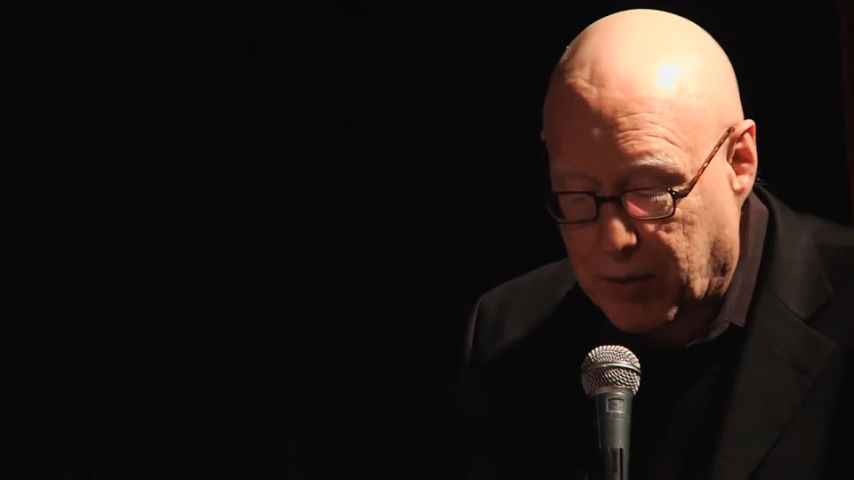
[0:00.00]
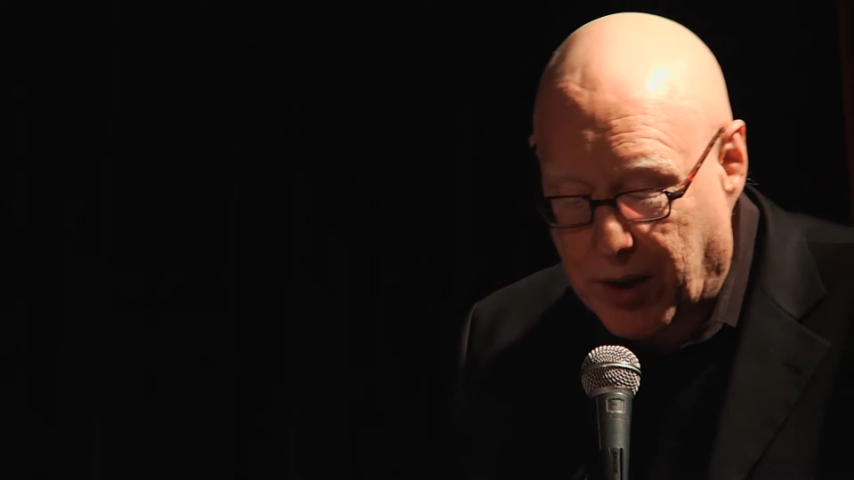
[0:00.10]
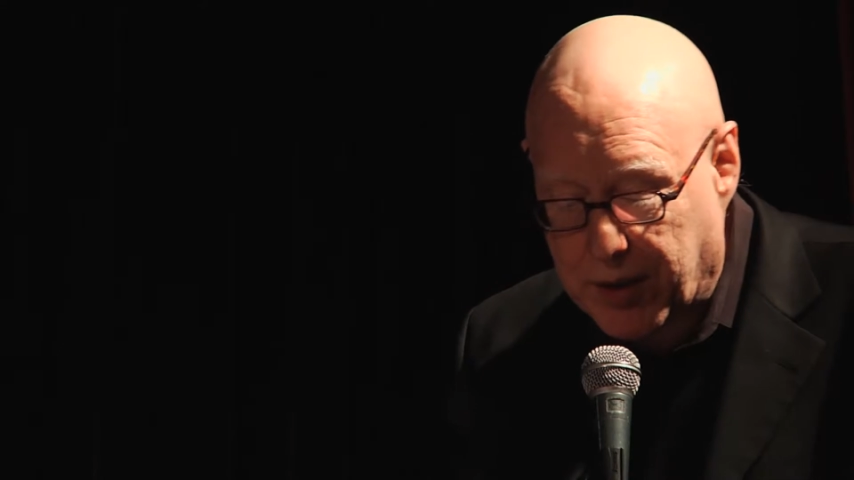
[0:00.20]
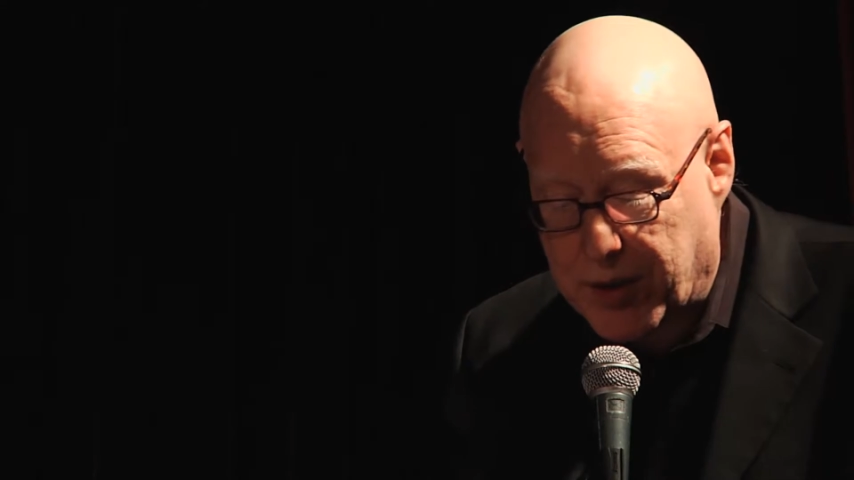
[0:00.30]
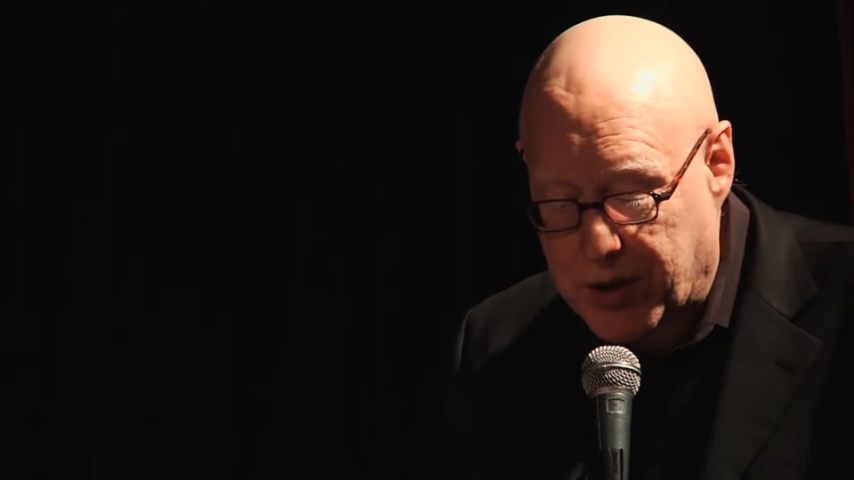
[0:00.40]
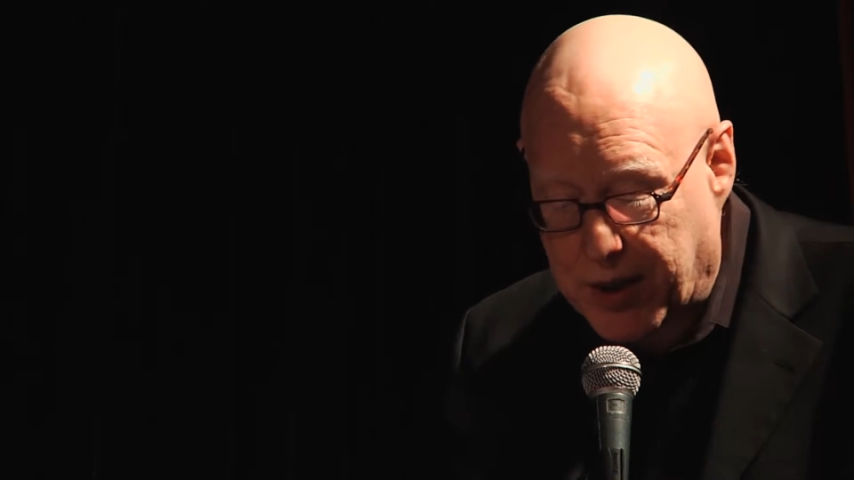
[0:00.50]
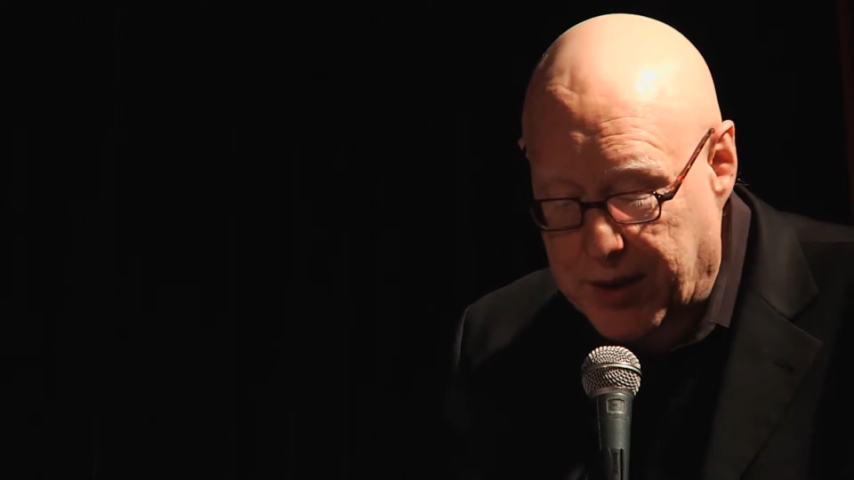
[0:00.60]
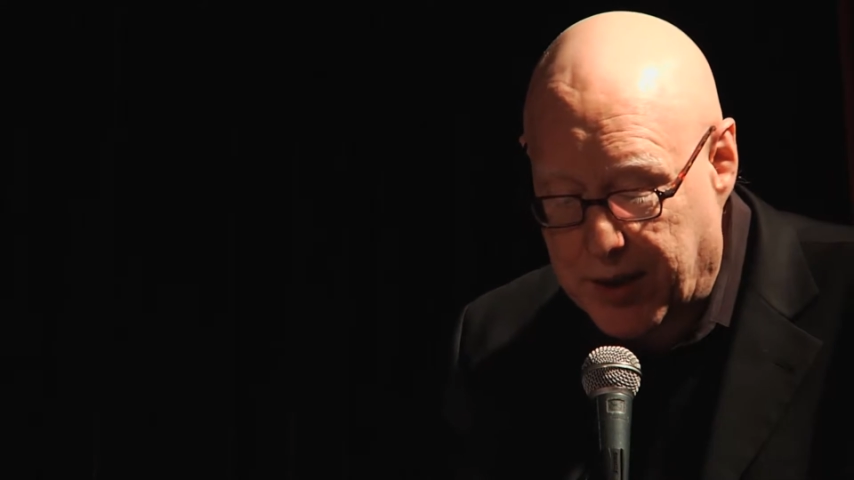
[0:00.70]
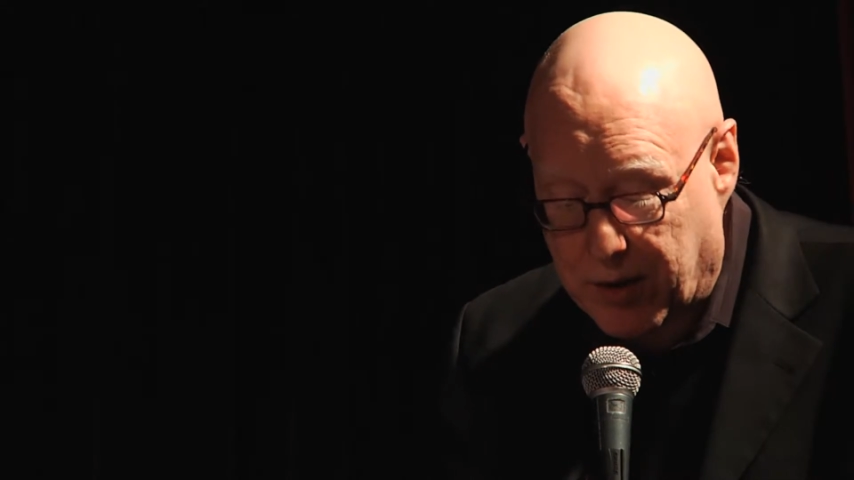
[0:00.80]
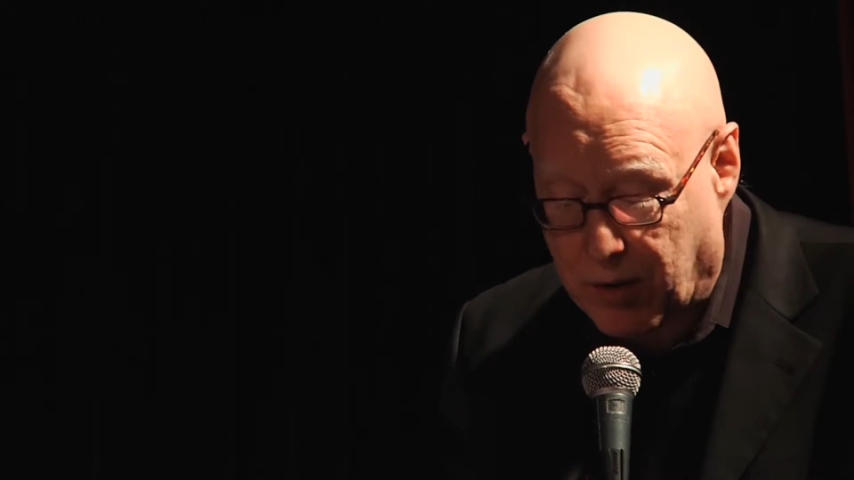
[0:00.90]
Routledge
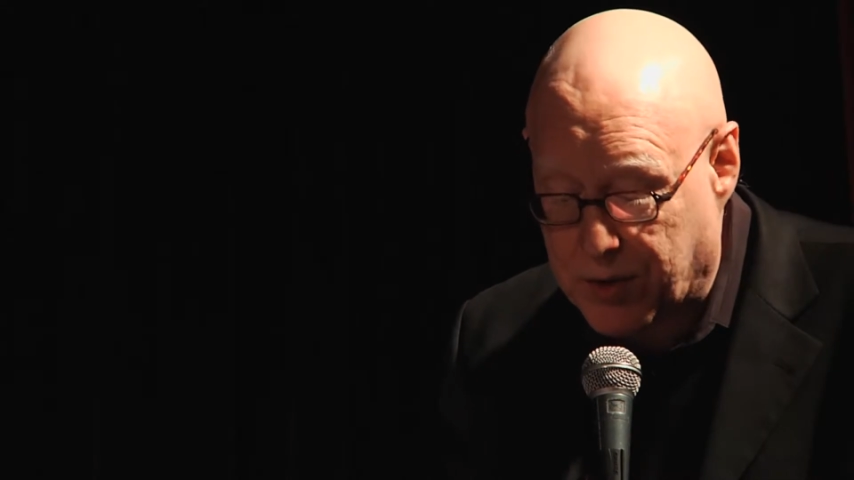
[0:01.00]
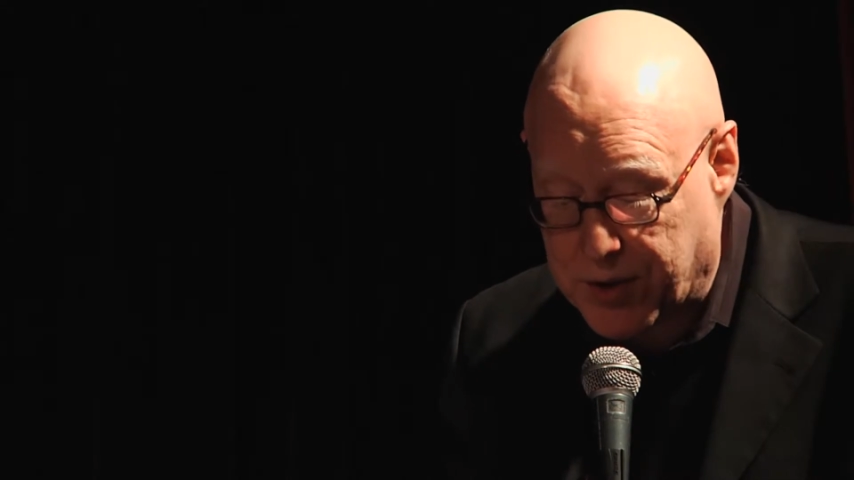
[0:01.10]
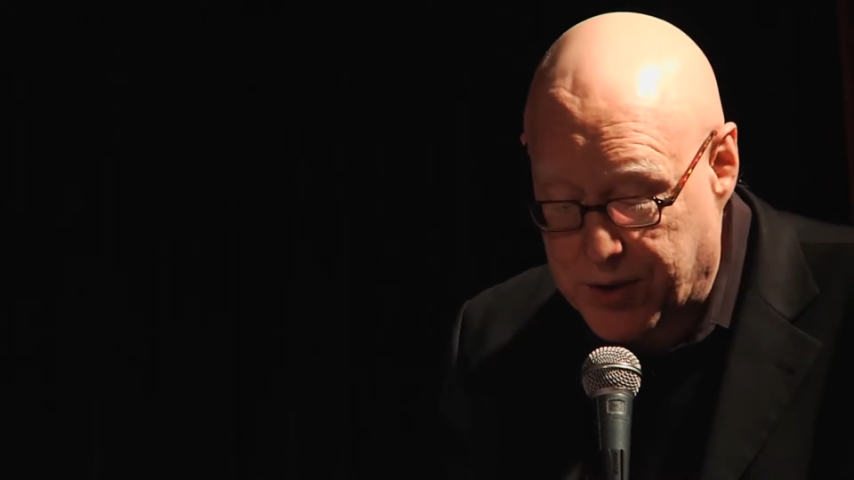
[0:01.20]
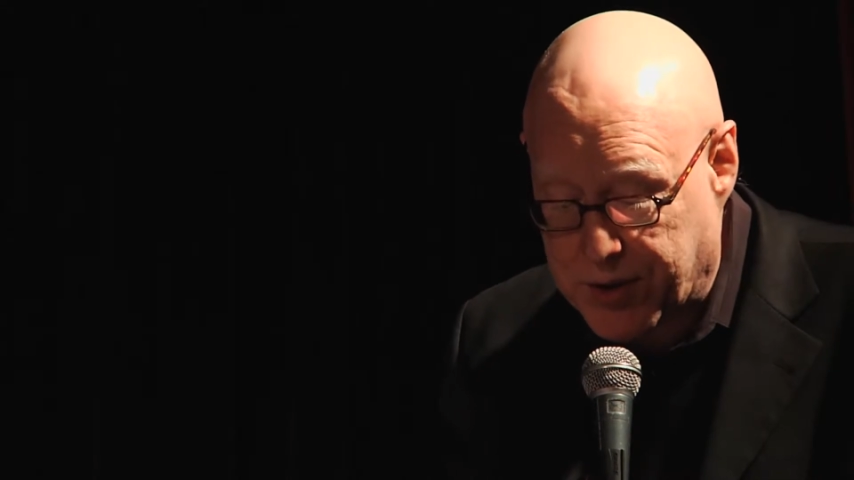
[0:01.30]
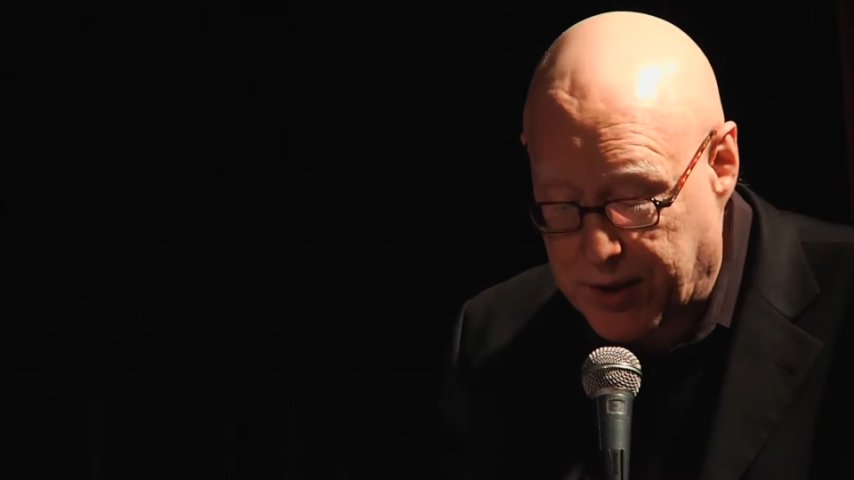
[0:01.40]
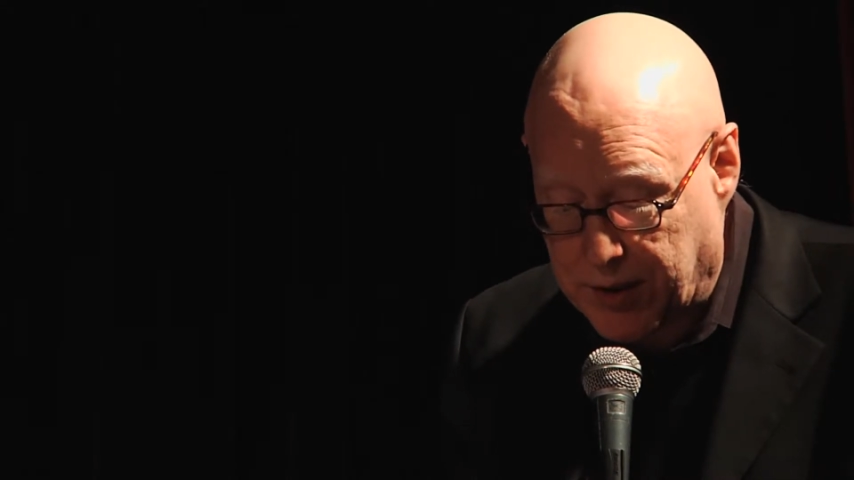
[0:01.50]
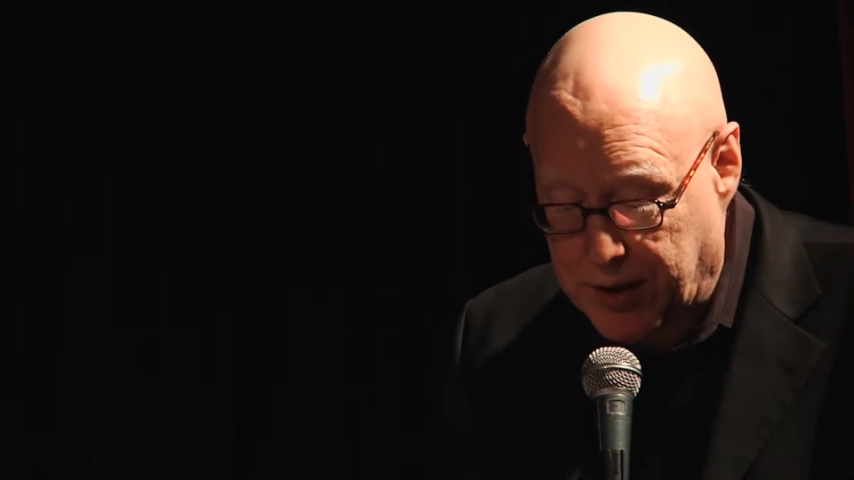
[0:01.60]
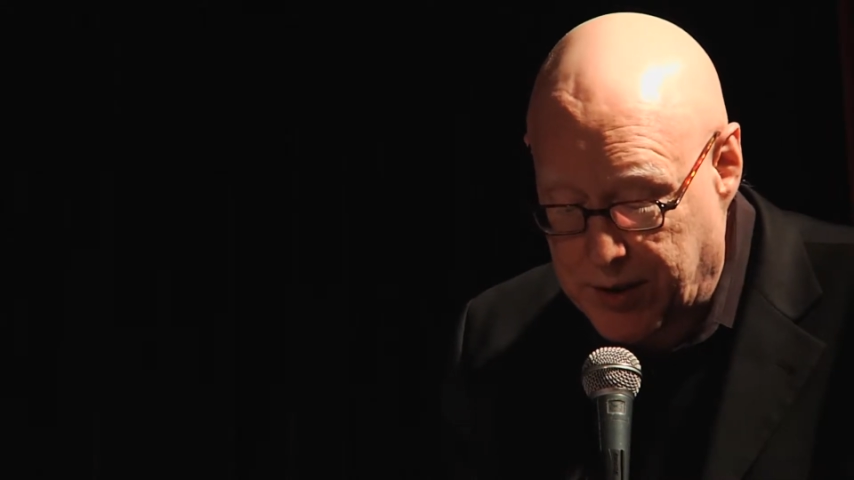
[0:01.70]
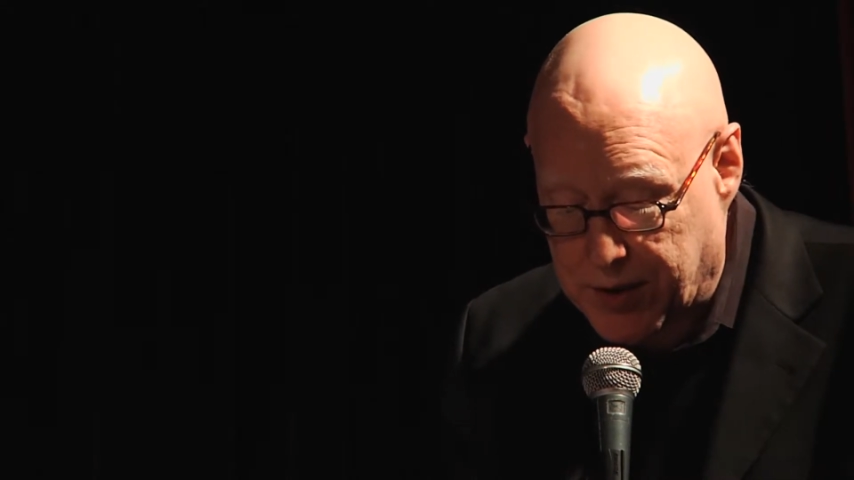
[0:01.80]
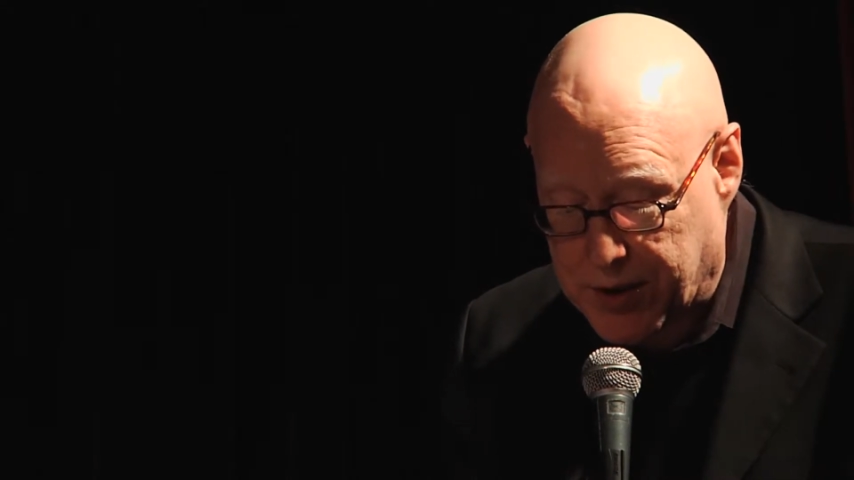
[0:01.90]
Indian Ocean
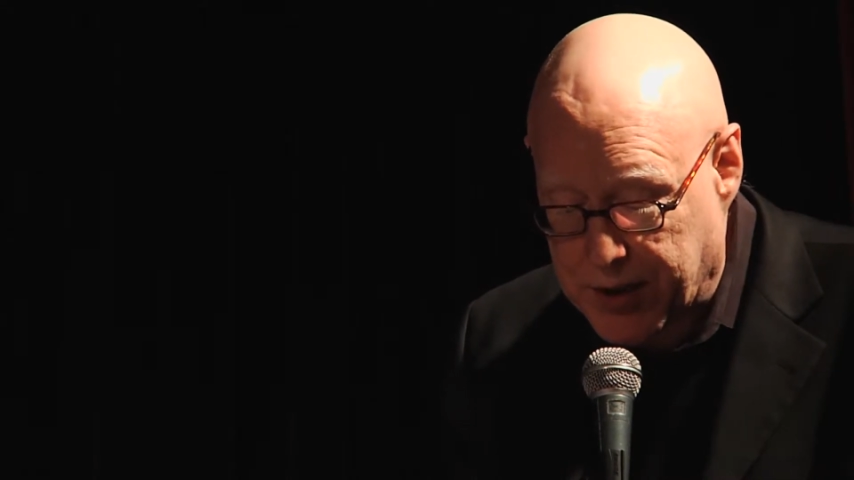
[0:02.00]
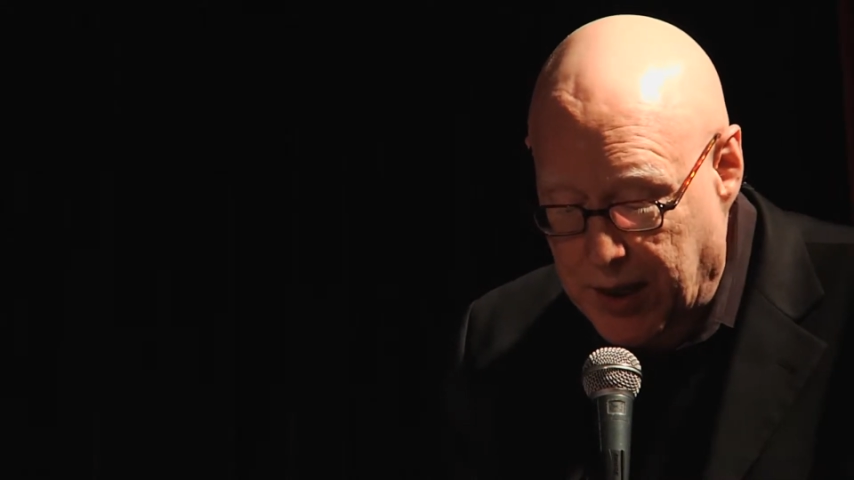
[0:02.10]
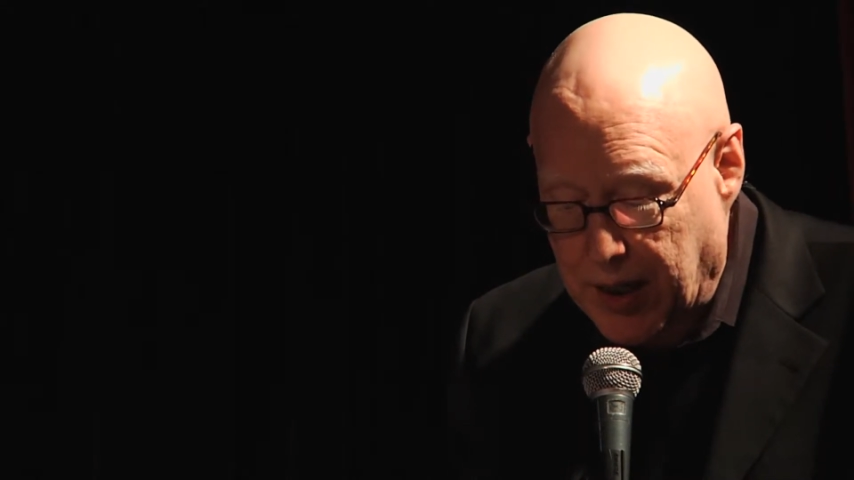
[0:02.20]
series.